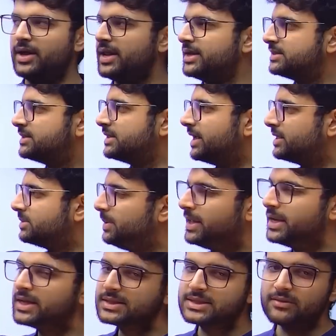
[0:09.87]
various
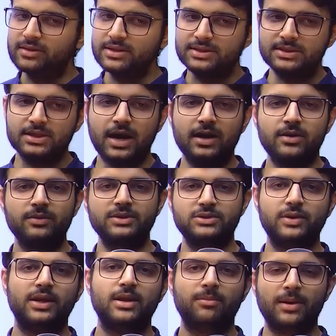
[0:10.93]
experience levels at
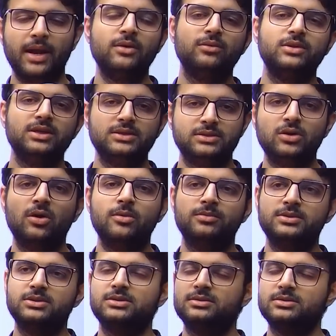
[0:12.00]
which you can apply to these
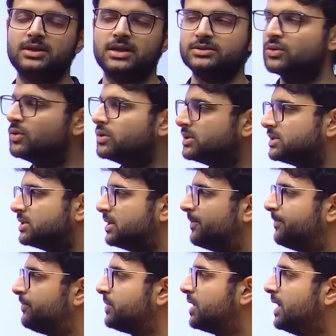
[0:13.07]
jobs slash
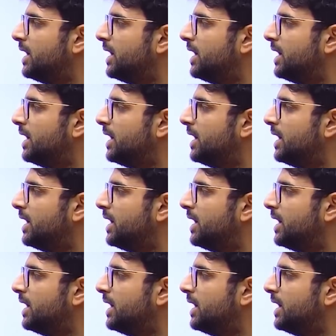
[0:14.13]
roles,